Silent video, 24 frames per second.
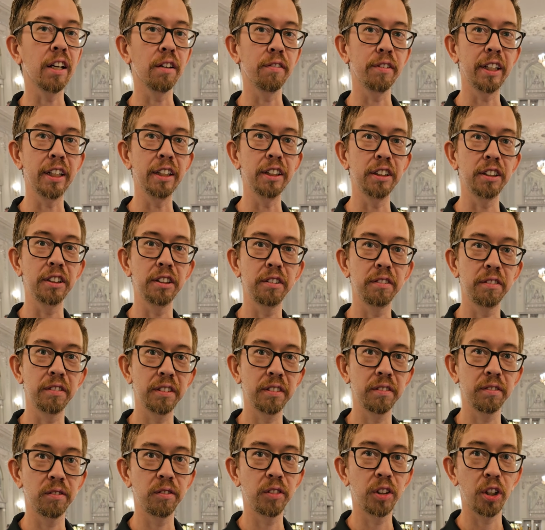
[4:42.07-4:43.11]
of these
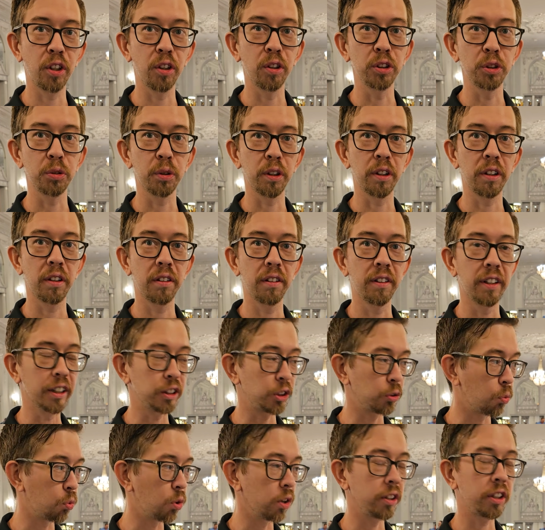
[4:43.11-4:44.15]
cues with
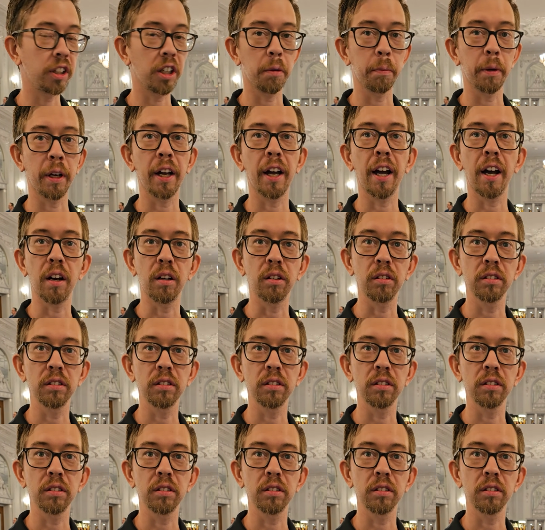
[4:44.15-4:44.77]
this wood coming out.